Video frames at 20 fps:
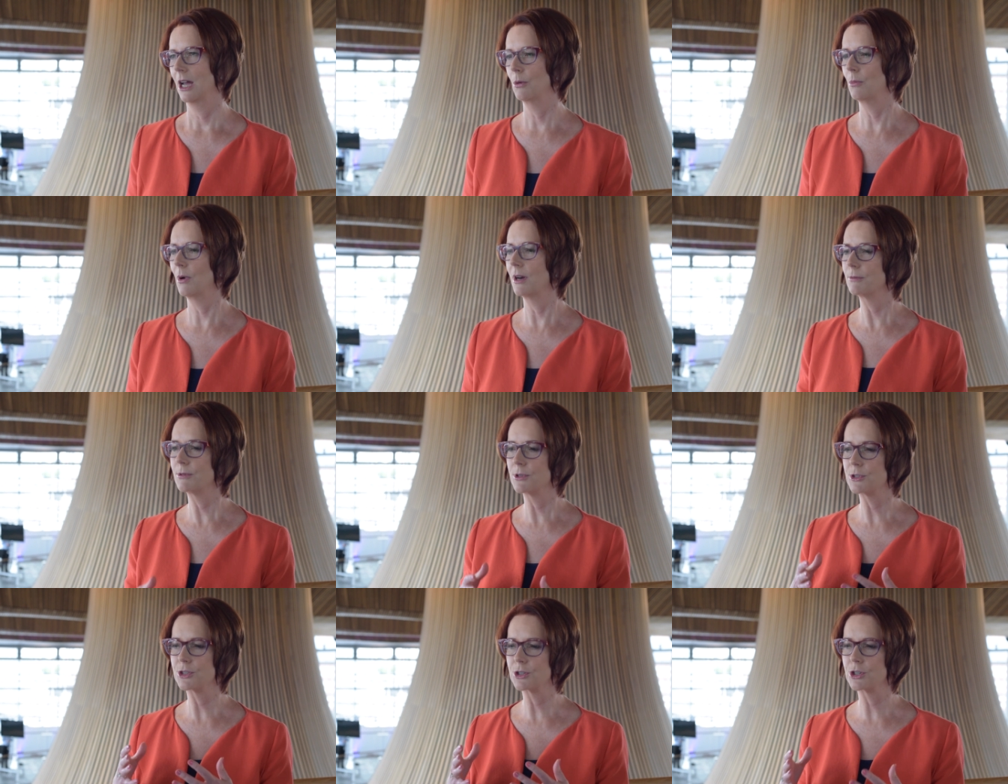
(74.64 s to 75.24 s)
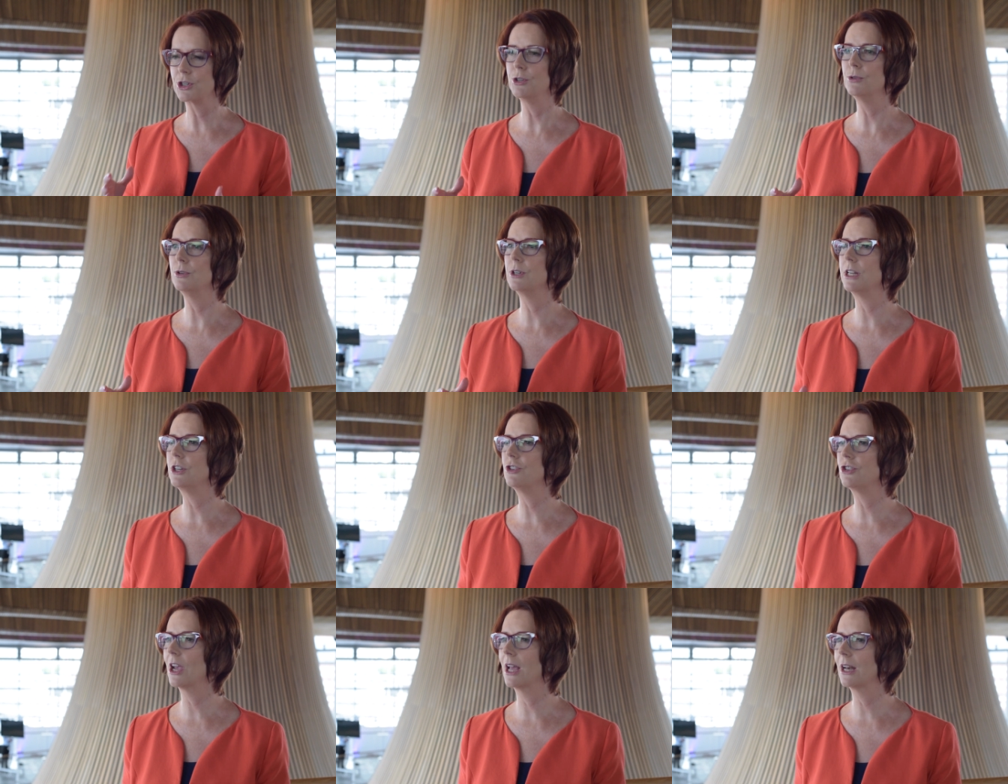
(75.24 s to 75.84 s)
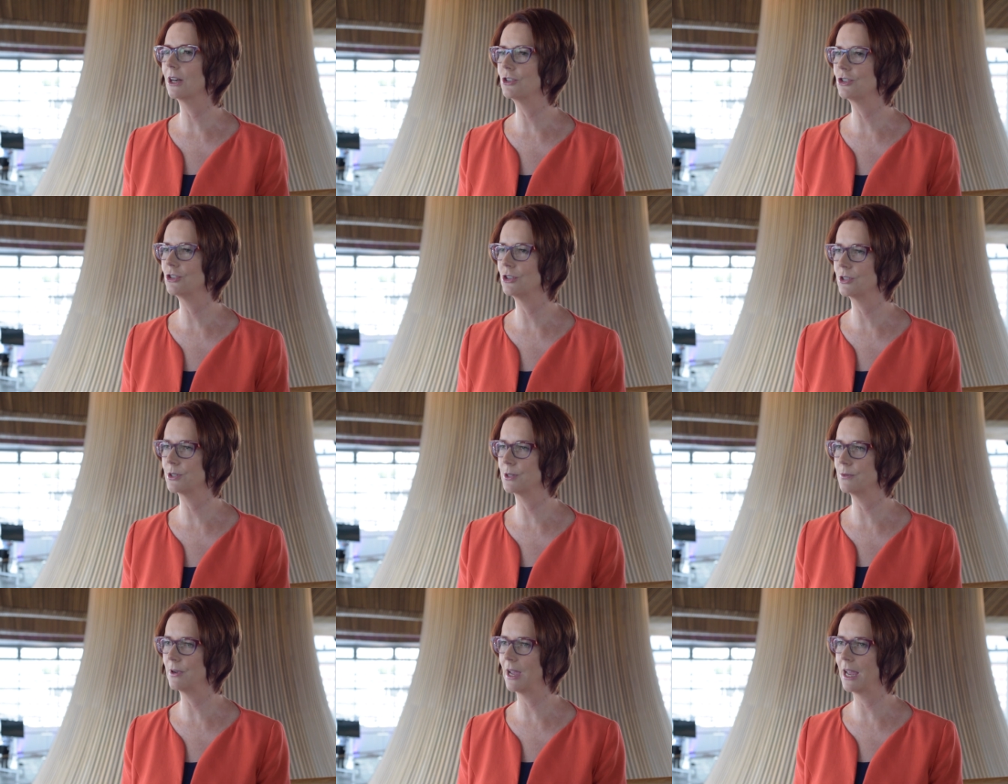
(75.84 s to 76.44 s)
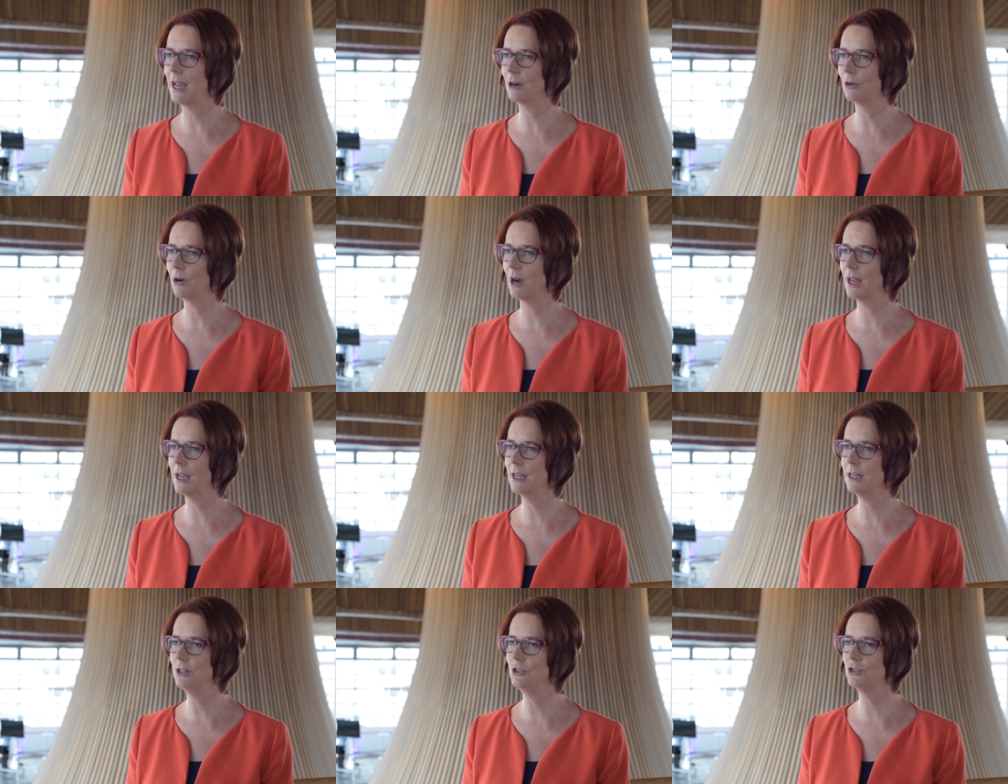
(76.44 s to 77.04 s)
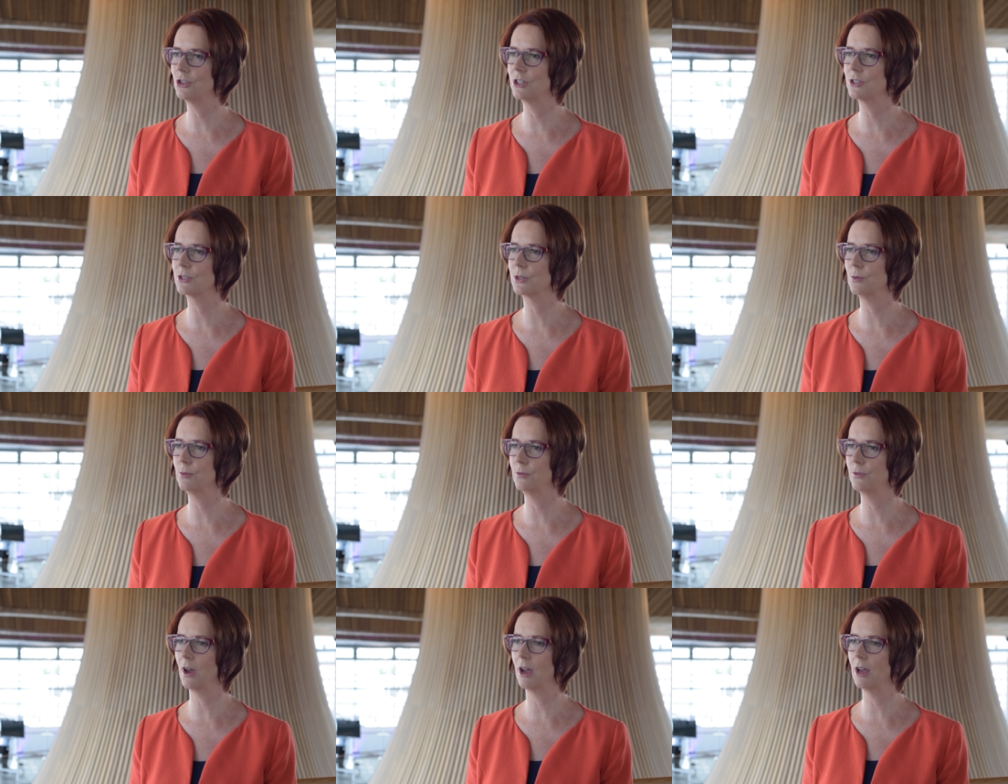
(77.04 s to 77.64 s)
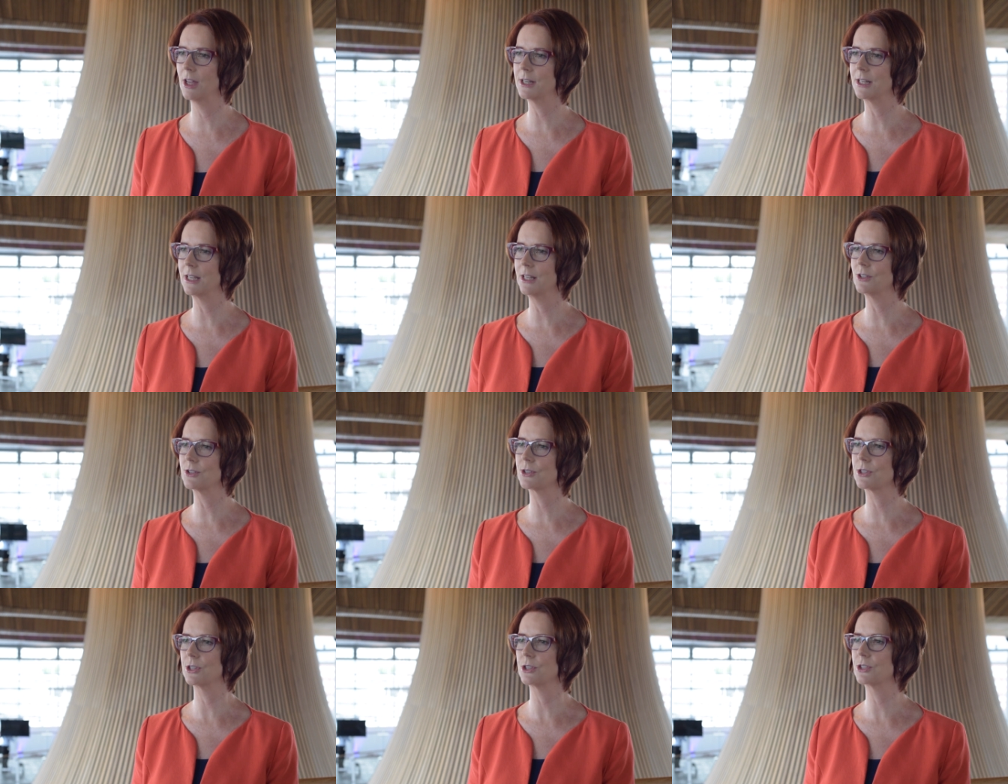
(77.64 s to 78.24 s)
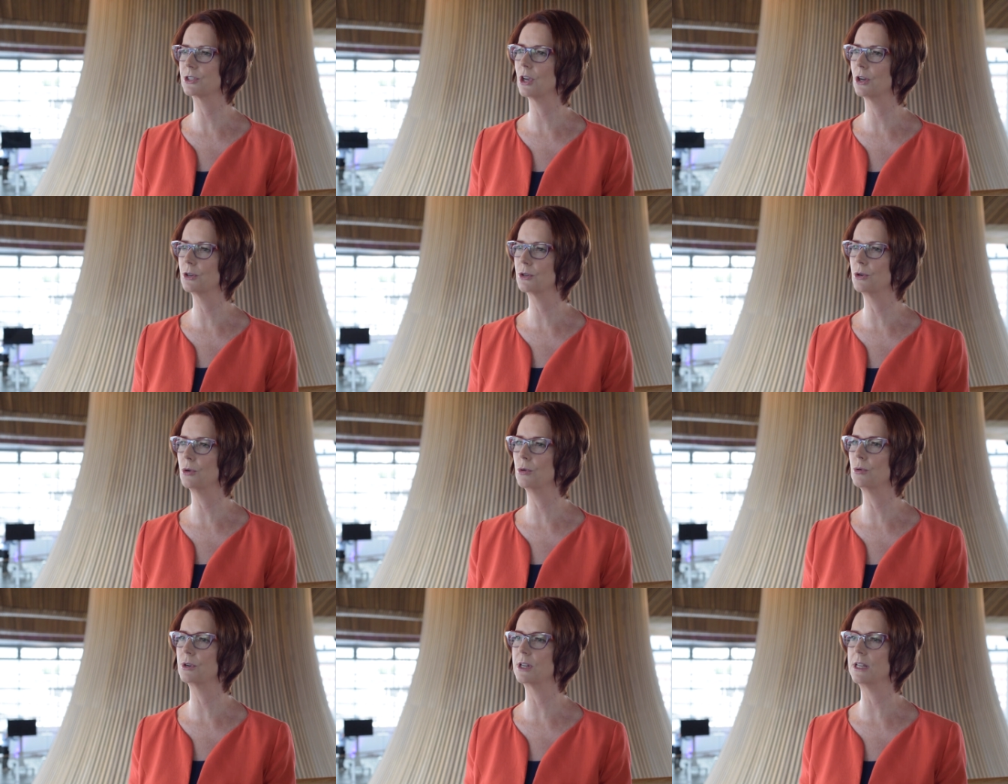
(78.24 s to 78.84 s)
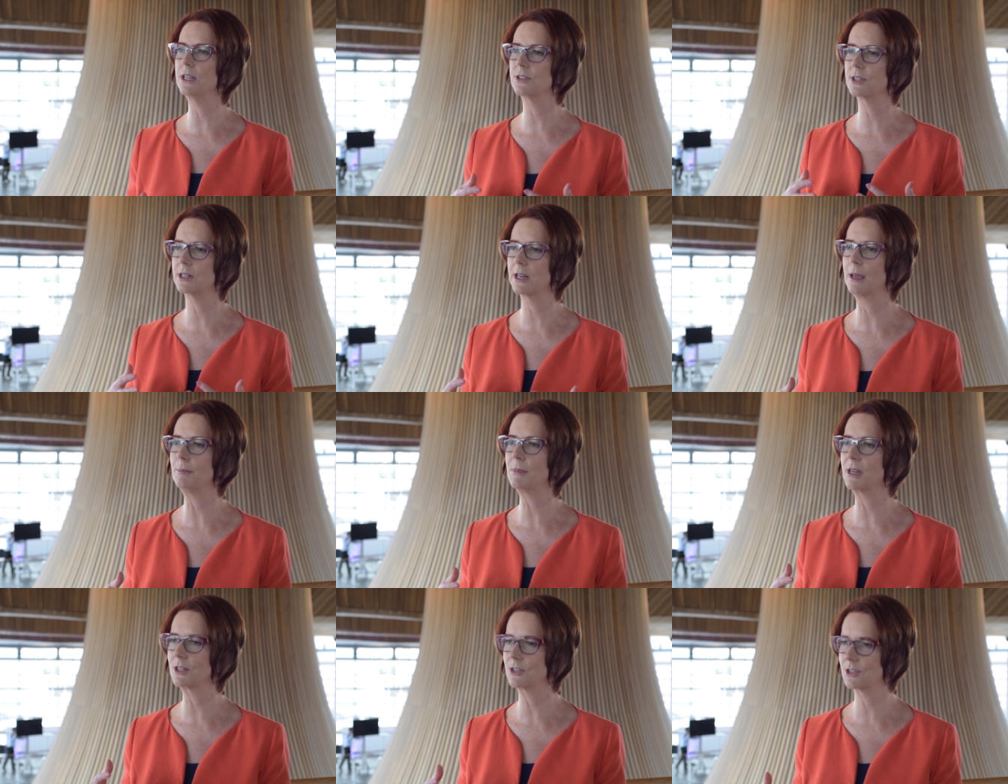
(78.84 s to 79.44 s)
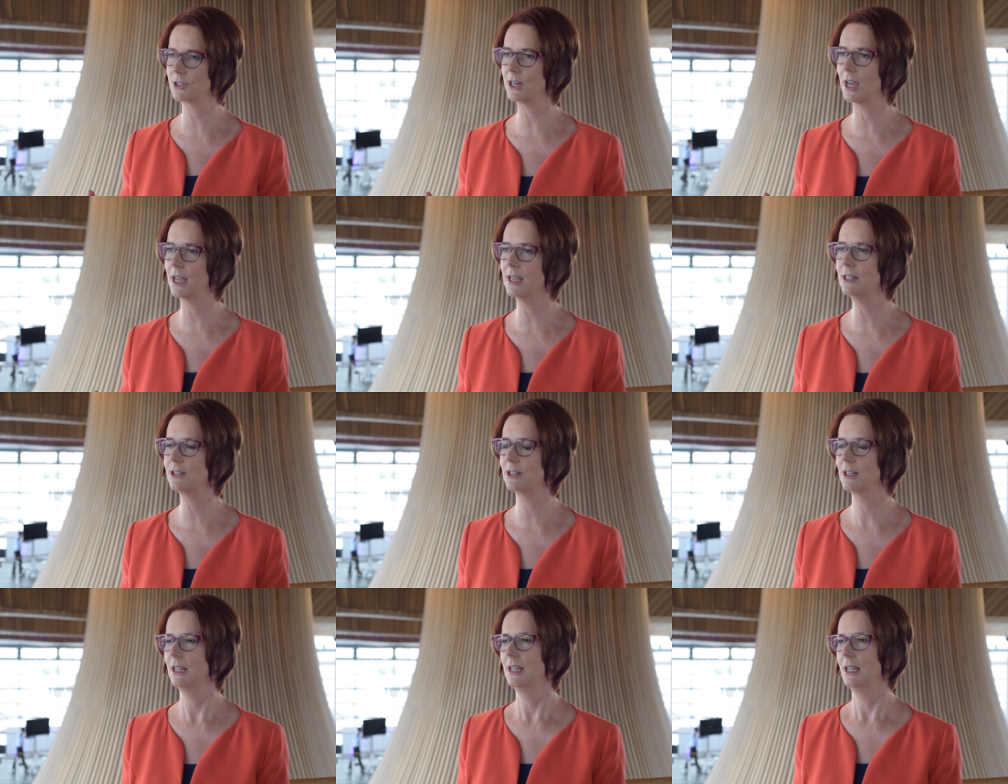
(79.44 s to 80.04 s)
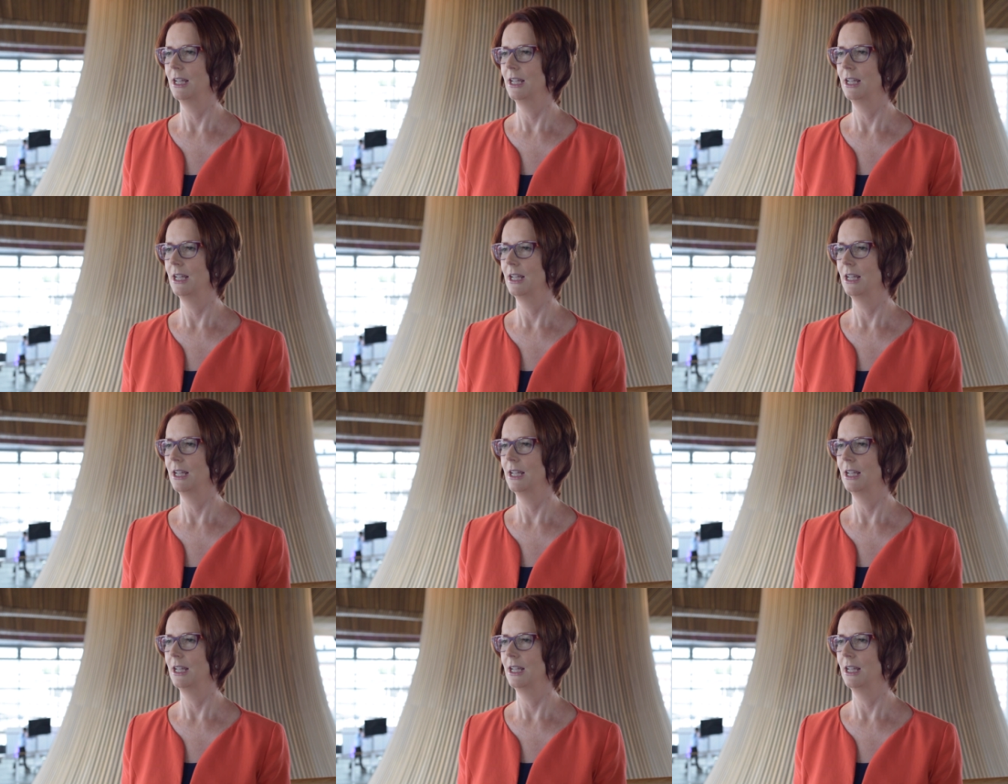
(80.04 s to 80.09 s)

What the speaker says: One of the security challenges of our age is the fight against the so-called Islamic State.